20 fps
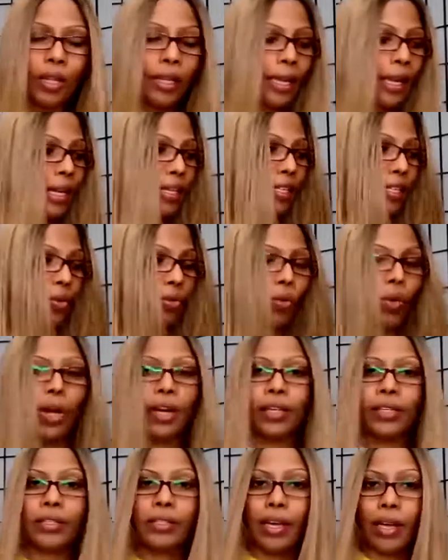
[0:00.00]
I didn't want to
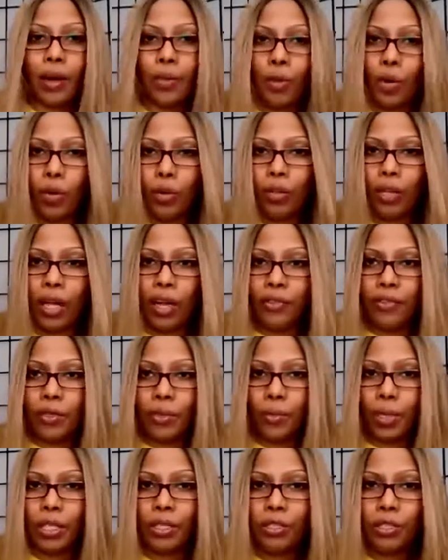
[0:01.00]
take up a whole lot of
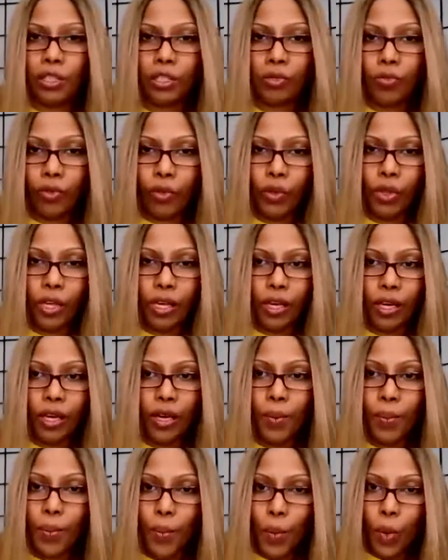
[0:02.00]
space just for the
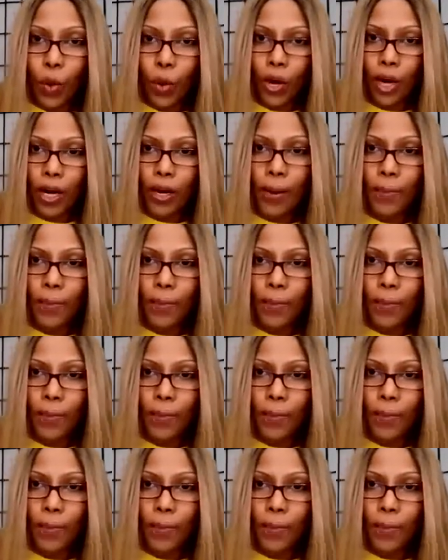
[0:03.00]
board.